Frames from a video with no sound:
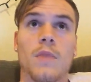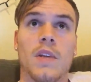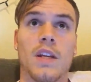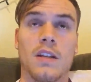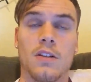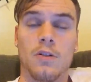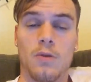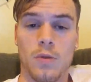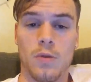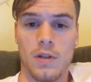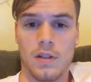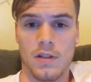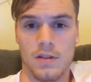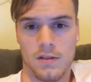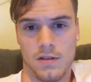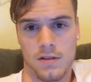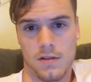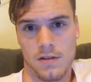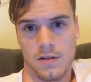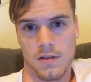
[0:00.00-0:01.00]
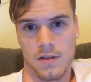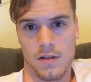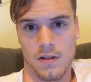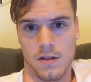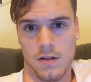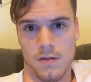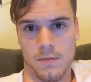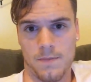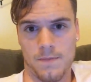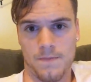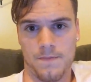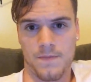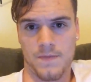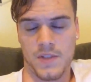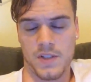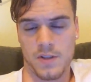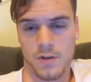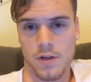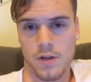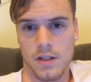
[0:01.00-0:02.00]
increase
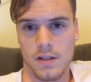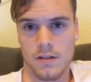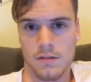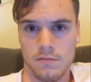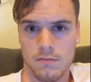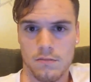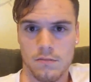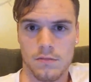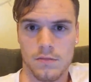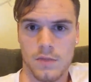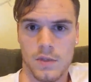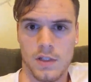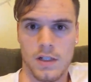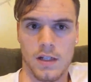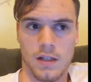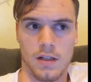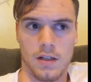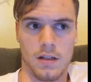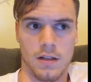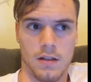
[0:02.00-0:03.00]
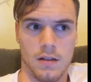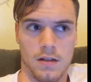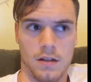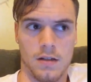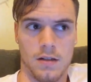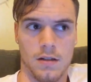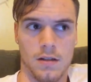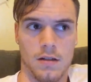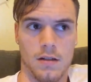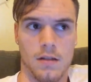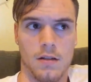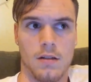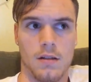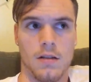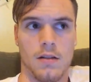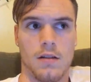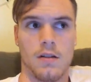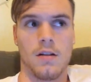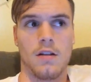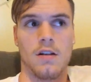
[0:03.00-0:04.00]
the strength and
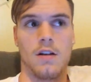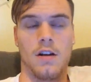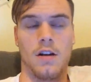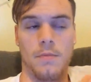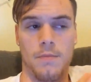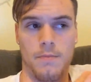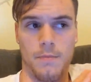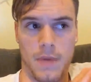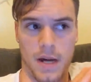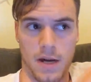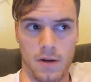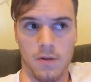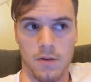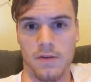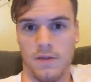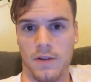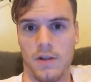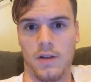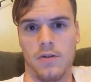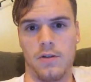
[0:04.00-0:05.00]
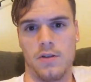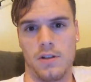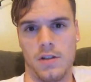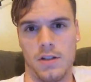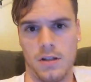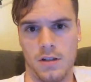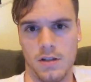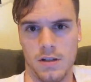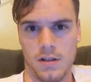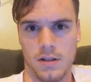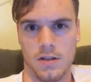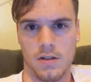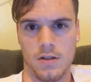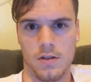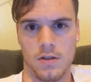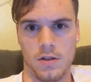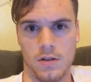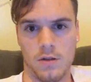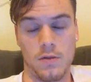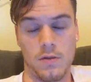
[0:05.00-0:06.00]
amount of energy that
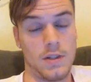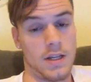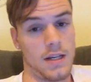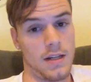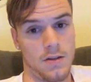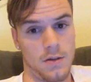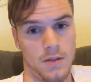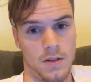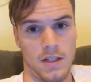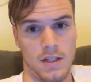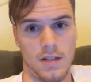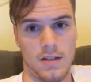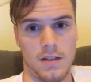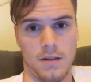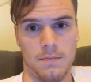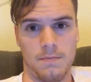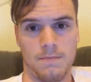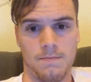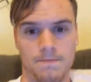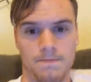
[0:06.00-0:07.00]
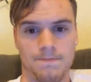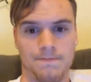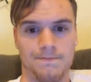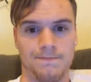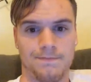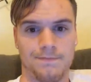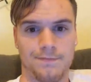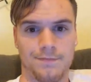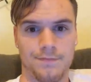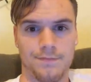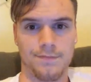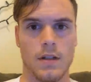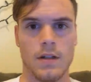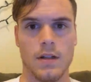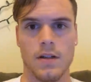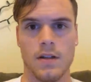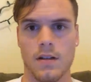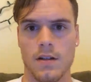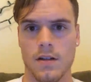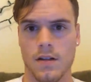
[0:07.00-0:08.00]
you can use during that time.
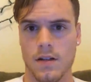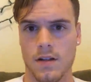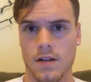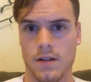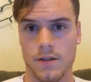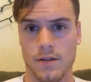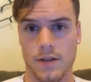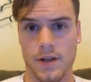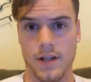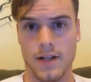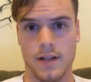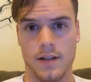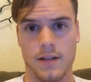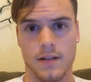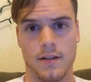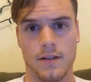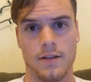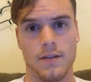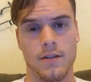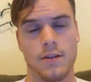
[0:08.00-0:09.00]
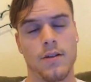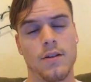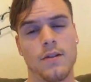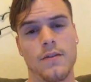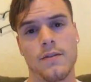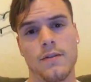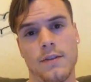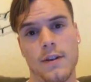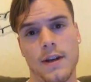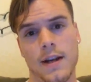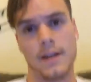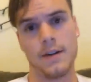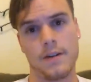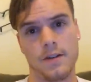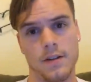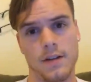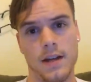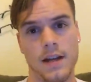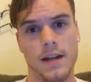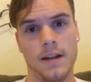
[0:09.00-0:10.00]
Alright, and the third and
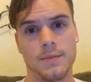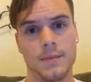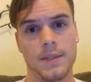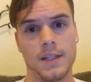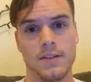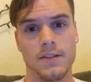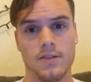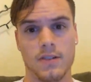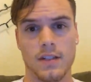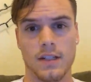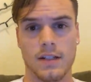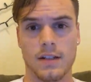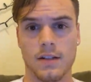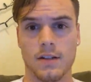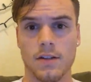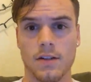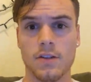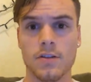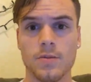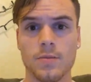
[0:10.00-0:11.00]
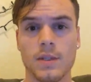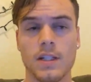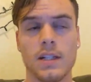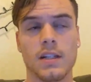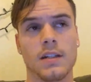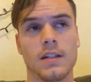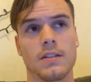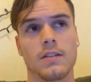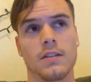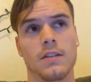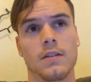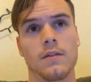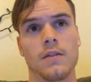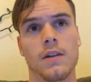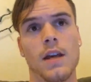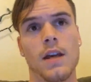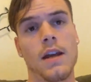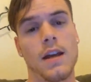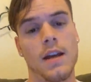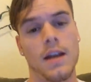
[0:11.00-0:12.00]
final adaptation that occurs because of
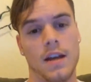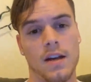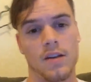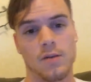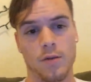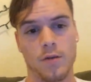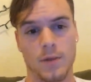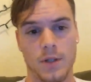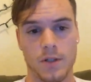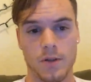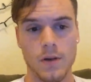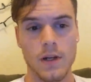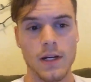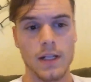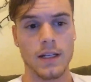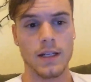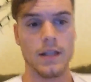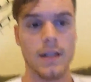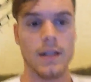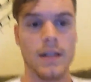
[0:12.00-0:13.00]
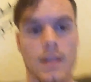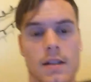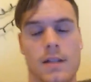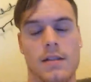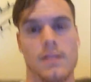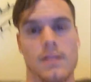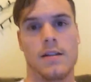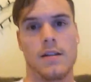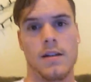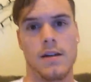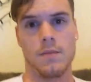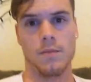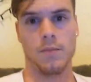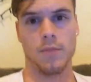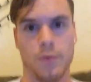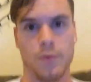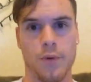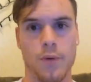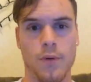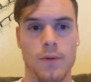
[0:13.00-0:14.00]
anaerobic training is an
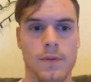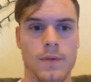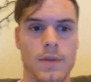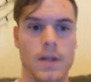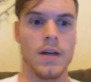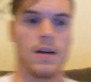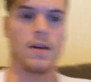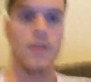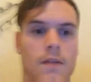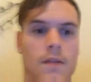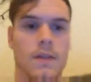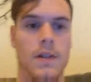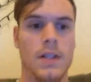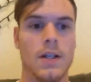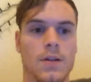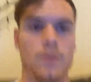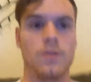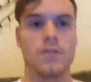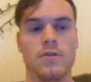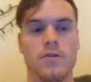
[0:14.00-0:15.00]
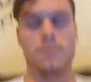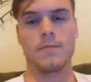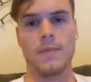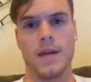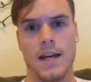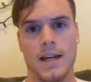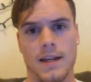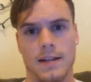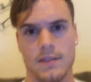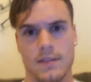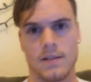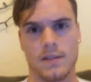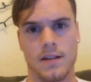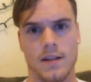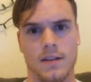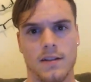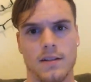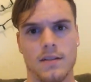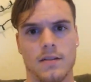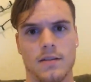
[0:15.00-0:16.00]
improved VO2 max.
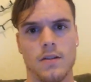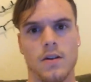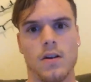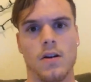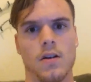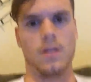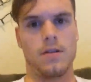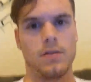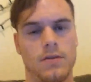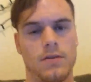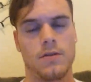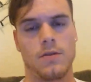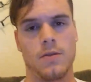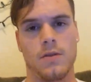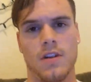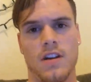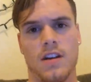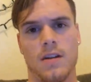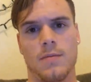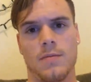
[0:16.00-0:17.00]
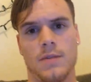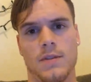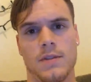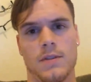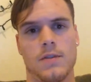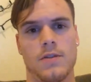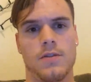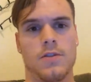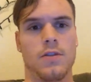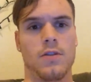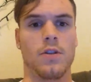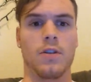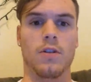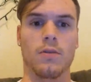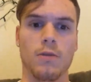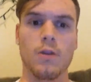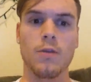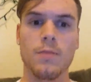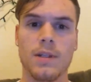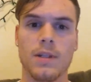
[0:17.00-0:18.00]
Now this also happens during
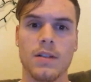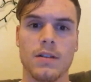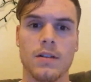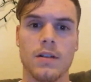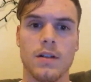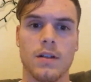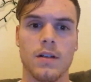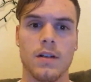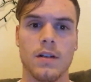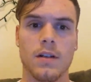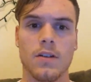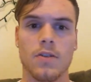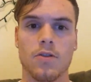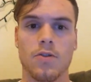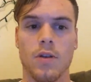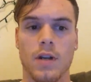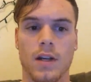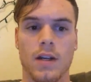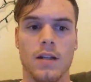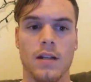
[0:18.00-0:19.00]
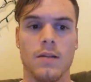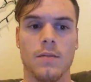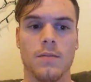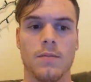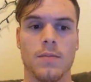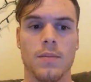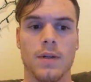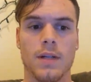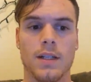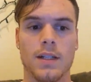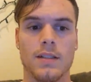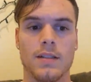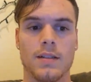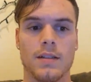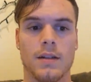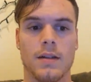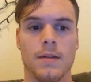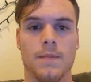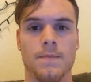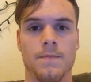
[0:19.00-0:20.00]
aerobic training, but
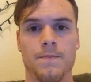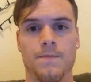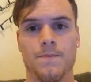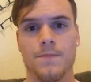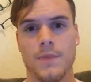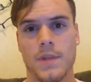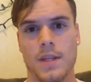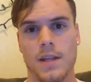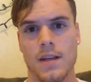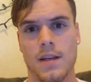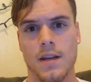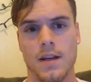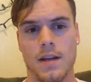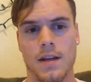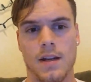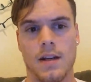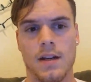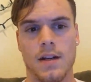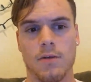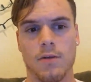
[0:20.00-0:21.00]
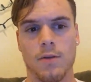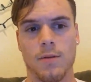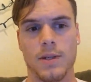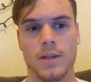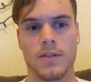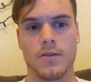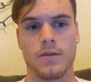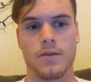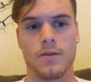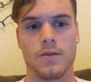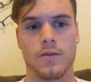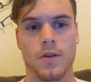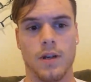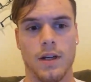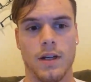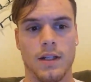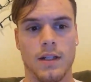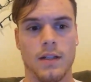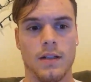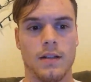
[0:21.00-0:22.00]
in anaerobic
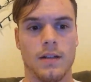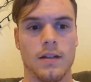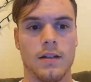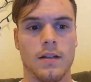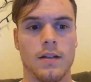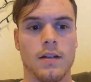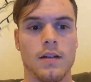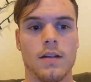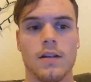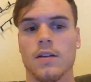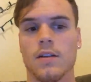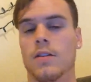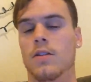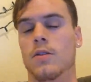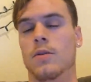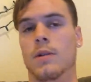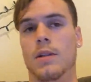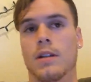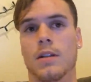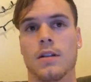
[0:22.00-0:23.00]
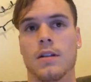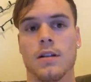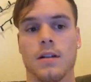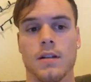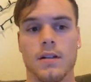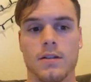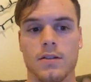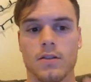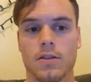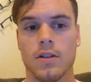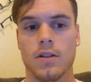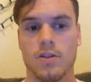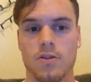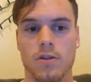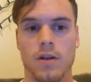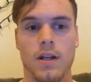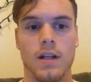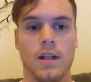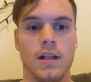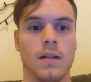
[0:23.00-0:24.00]
training, doing circuit
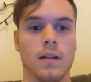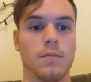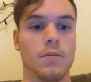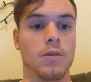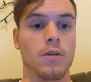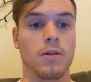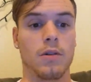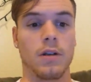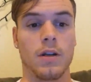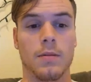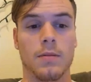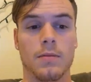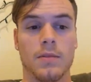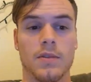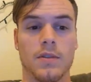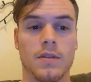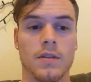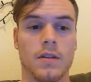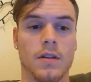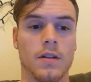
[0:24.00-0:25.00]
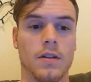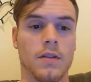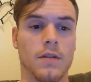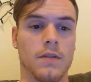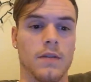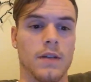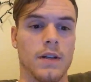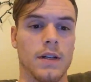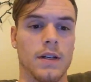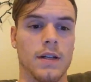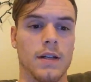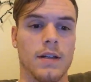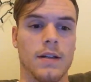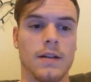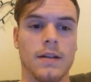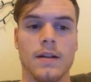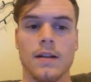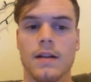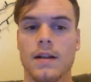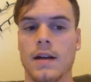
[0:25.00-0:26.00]
training and programs of
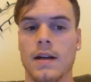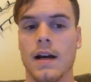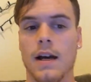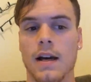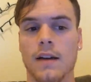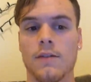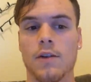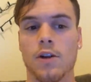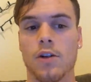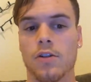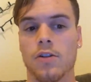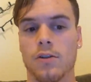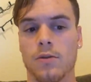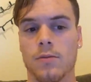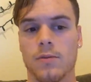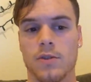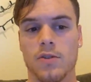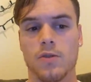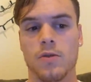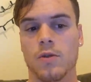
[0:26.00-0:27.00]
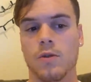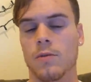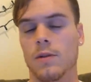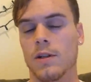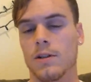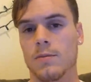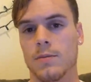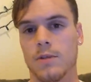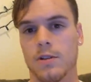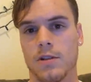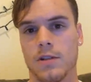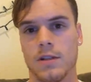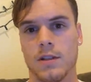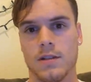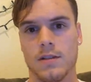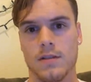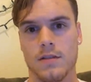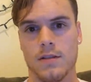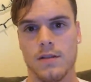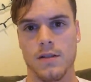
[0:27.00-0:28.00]
high volume and short rest
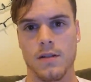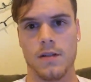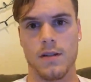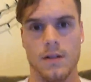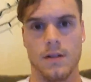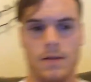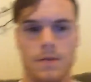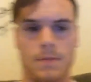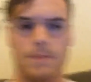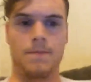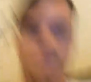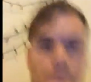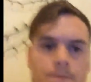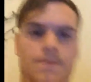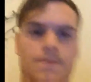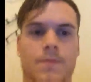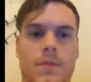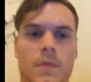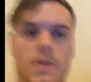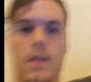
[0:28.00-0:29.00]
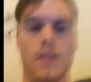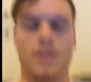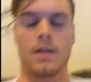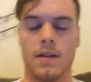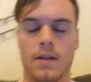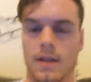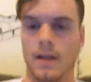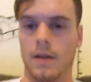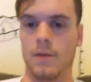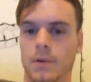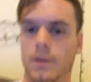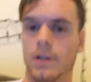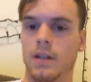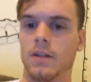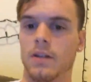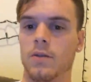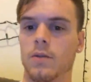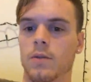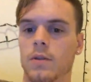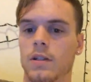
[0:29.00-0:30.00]
periods, that will
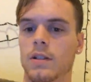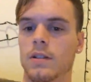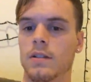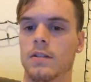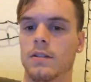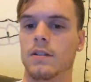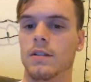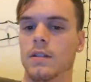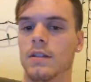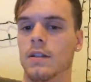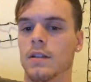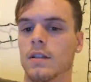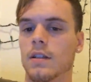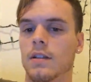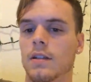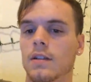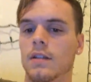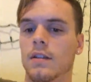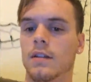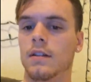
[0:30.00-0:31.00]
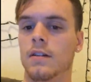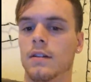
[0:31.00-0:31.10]
increase the